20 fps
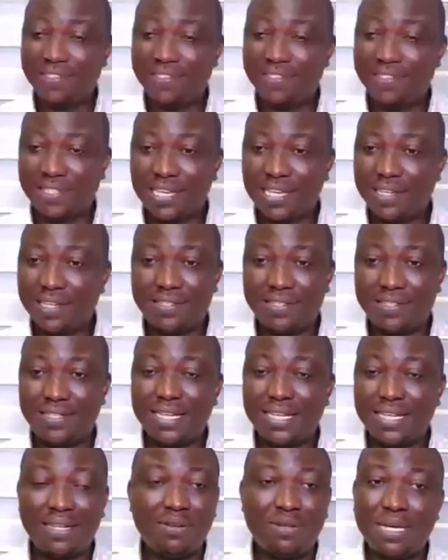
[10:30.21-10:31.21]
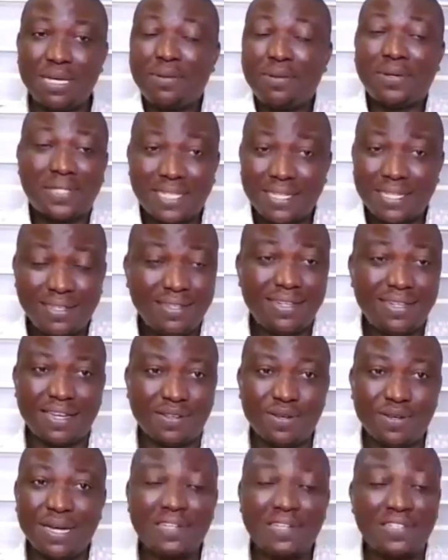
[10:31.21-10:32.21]
he says, then you are not a
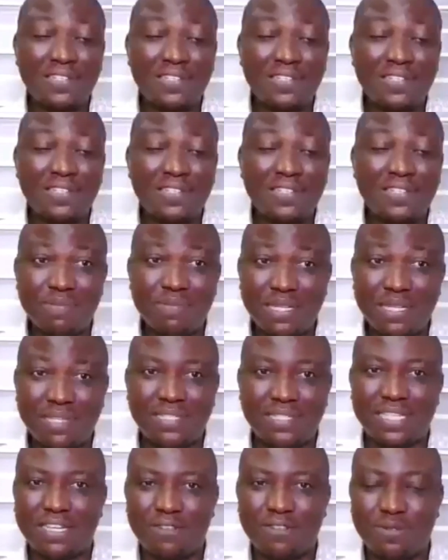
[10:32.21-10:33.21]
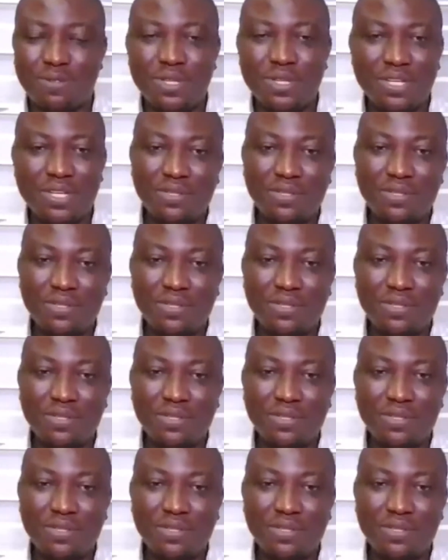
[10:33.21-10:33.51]
leader. You are just a manager.